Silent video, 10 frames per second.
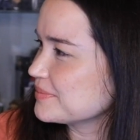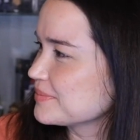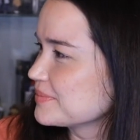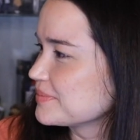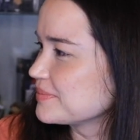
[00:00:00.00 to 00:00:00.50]

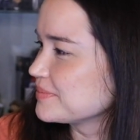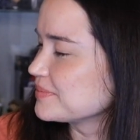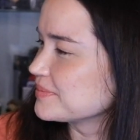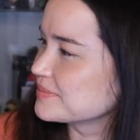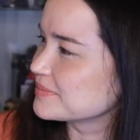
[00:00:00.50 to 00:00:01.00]

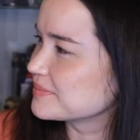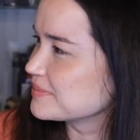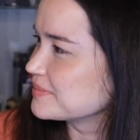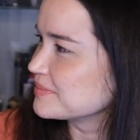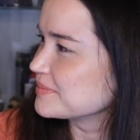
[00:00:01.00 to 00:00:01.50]

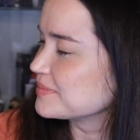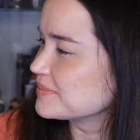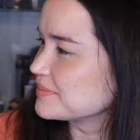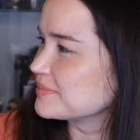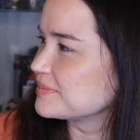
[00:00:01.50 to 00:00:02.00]

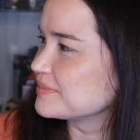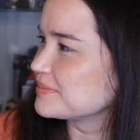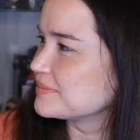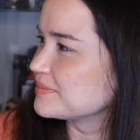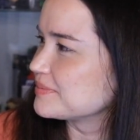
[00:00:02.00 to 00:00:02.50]

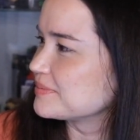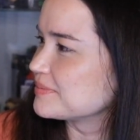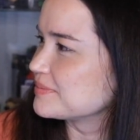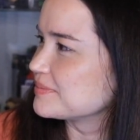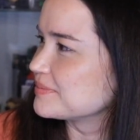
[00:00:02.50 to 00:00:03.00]

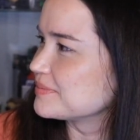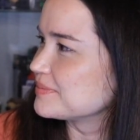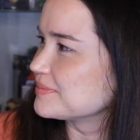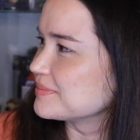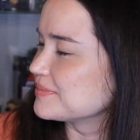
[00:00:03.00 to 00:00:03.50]

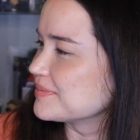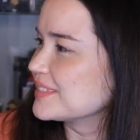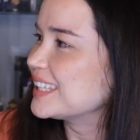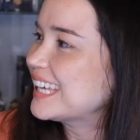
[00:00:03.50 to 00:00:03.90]
(not speaking)